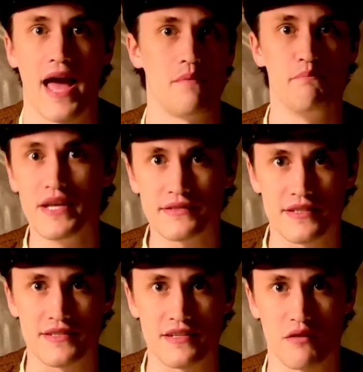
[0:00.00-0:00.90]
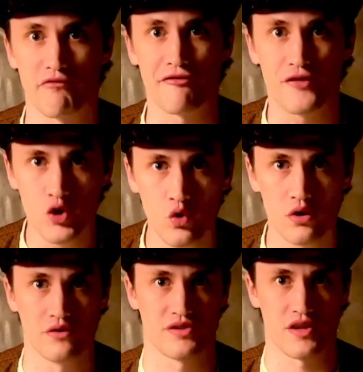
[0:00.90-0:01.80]
and mysticism
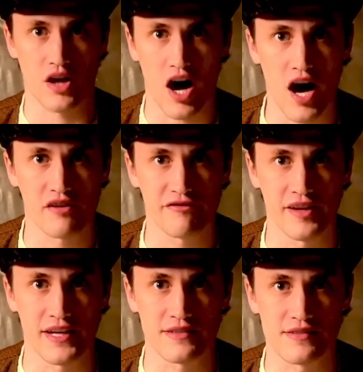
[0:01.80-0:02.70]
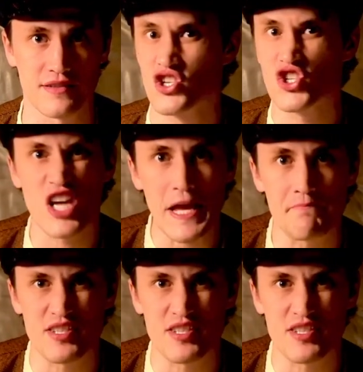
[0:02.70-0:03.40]
fuels the conflicts, shapes